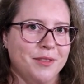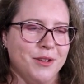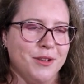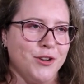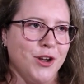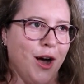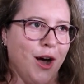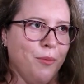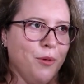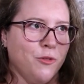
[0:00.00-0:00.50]
the
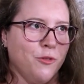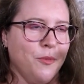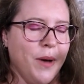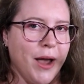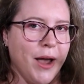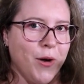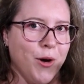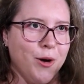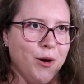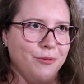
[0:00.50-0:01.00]
top of
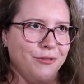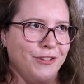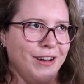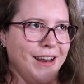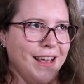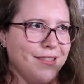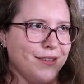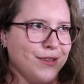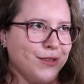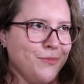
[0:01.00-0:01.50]
my
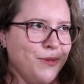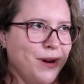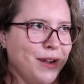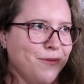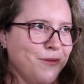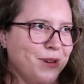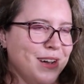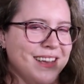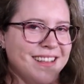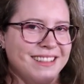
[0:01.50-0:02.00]
hopefully this
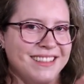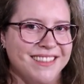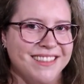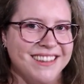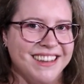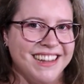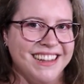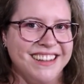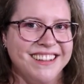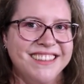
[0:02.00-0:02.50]
one
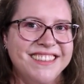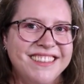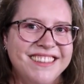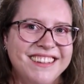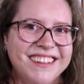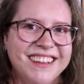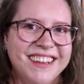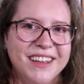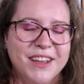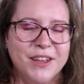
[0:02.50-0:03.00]
wins
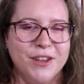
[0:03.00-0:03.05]
list,